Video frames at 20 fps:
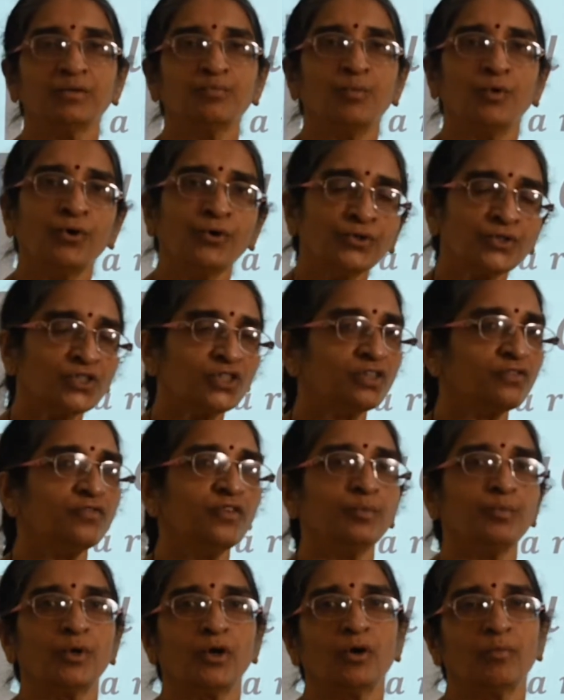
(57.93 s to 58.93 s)
Most of the
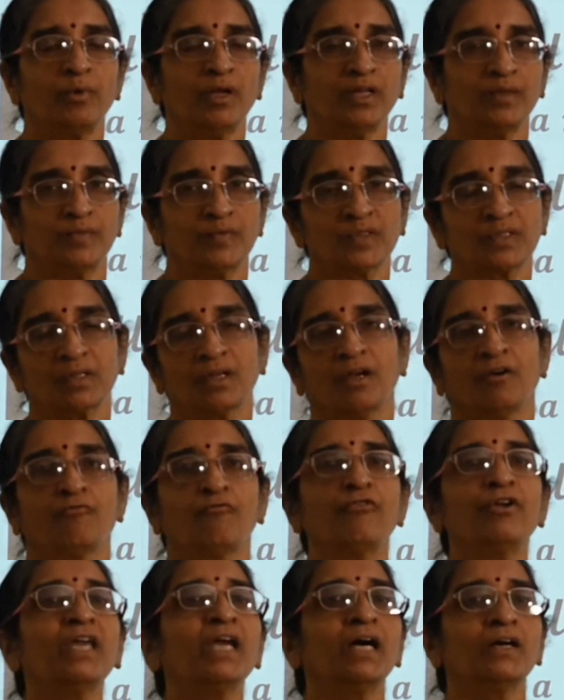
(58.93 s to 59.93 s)
problems
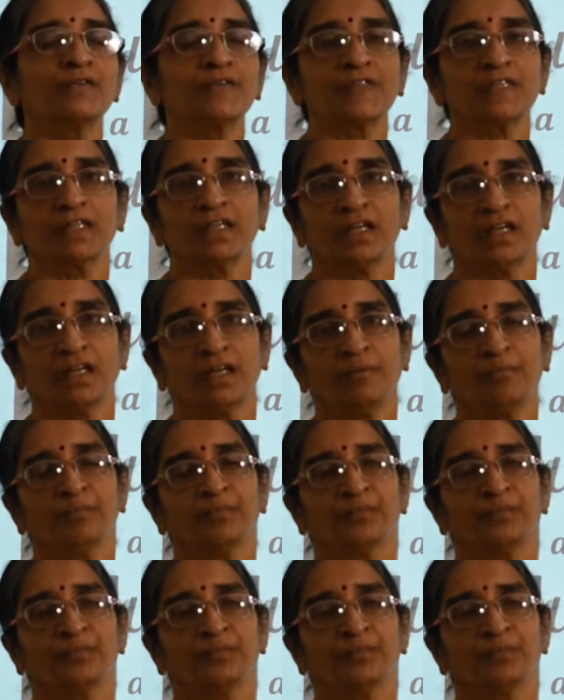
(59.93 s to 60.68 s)
we have seen